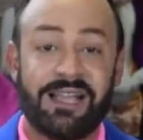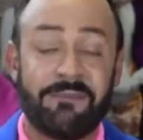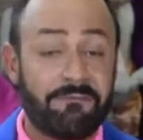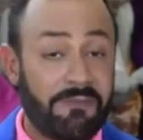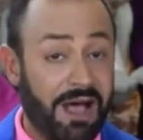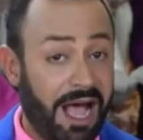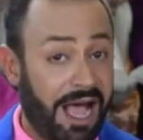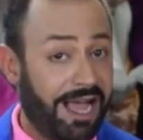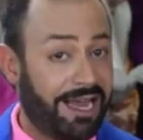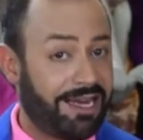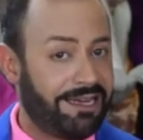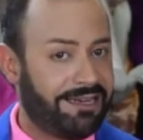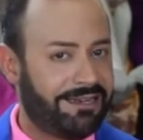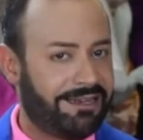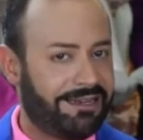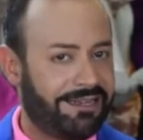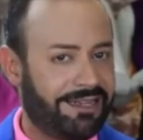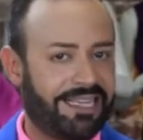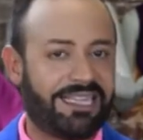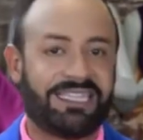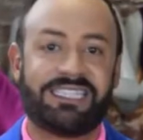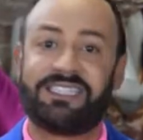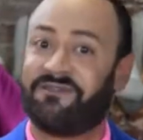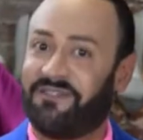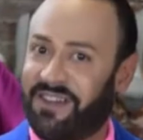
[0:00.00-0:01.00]
Mine
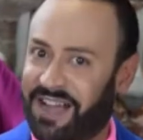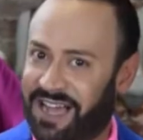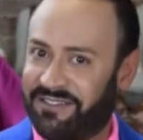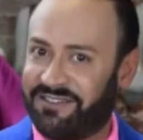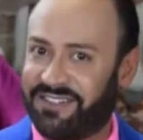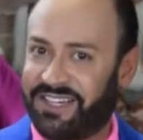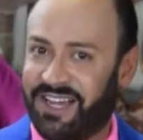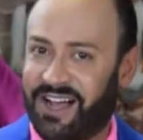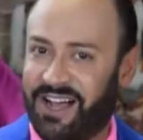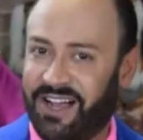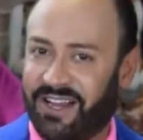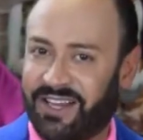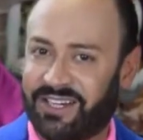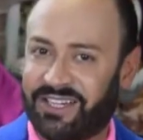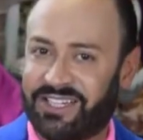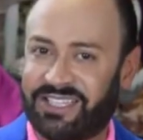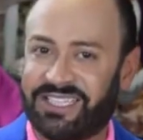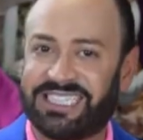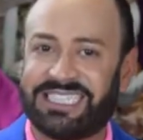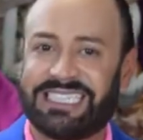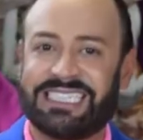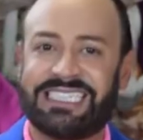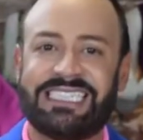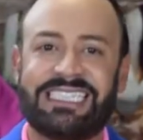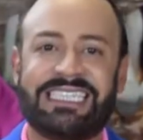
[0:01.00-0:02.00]
is
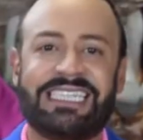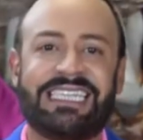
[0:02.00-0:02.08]
$5.